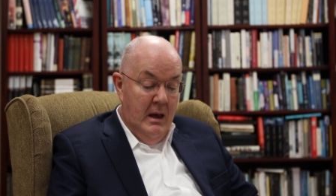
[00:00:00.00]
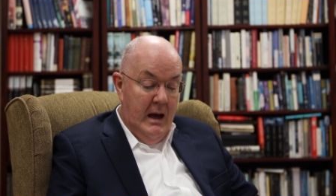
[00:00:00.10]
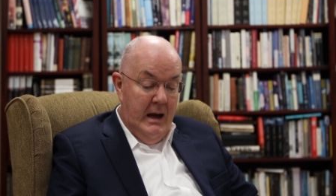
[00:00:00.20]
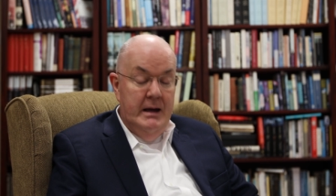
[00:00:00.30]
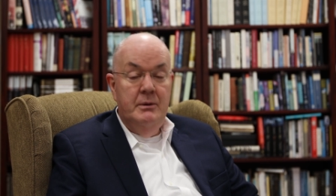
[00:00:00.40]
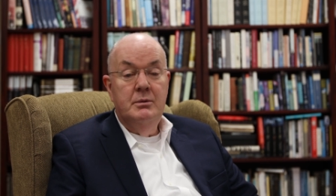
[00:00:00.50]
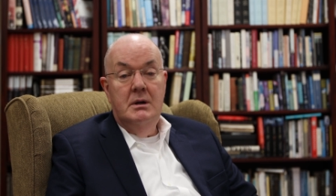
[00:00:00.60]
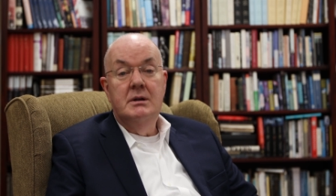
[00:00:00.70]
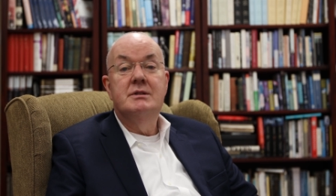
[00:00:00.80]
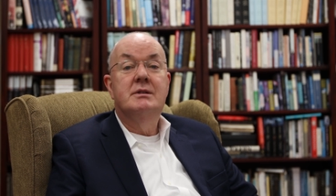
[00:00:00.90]
I
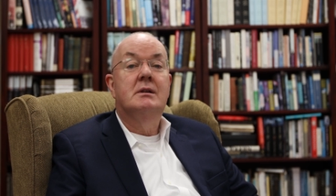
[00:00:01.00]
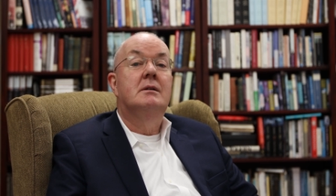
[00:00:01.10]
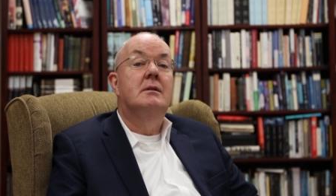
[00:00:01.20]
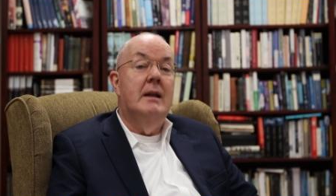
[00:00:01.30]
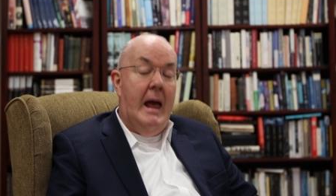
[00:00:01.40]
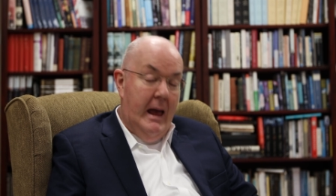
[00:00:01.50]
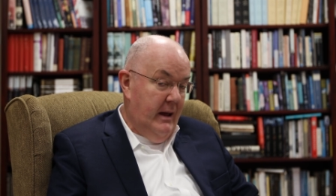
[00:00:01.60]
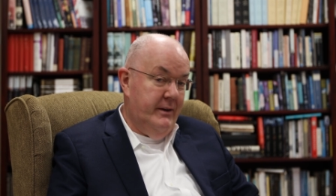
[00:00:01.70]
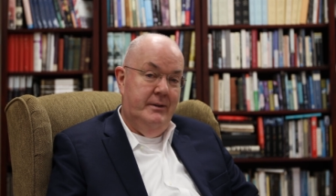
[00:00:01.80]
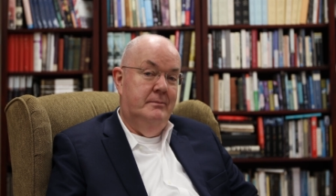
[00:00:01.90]
was glad.